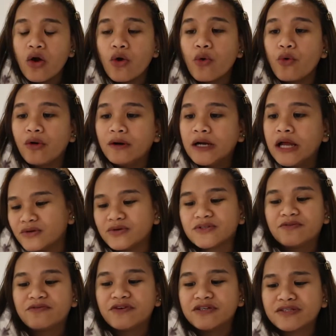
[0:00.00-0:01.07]
Oh, it was
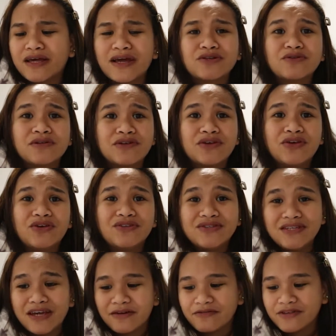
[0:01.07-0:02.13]
the first casual QT
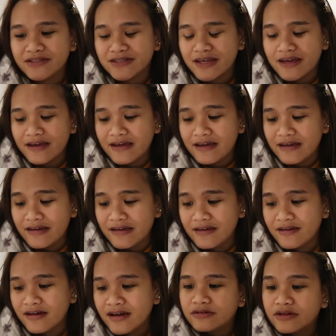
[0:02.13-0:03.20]

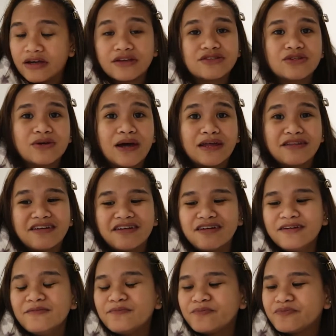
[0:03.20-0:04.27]
FSA
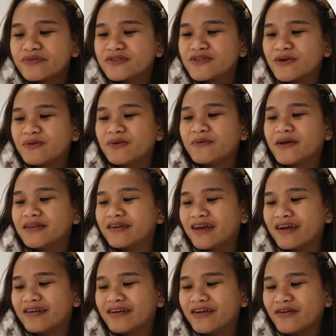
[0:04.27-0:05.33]
get-together. So we went
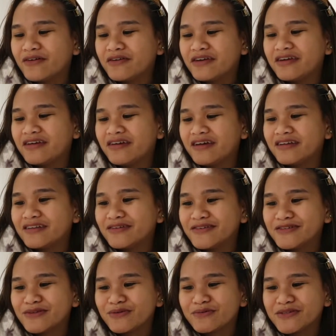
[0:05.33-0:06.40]
karaoke, and that
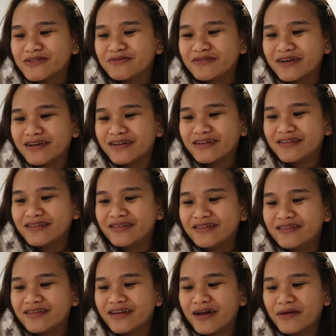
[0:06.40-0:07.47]
was so much fun.
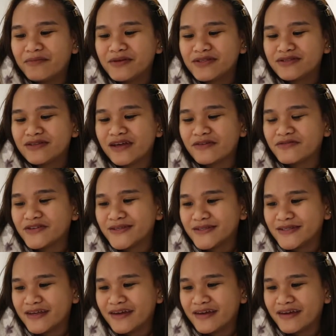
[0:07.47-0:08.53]
I miss
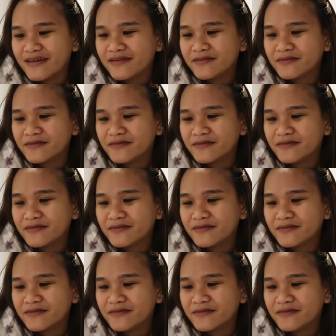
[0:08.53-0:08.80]
FSA.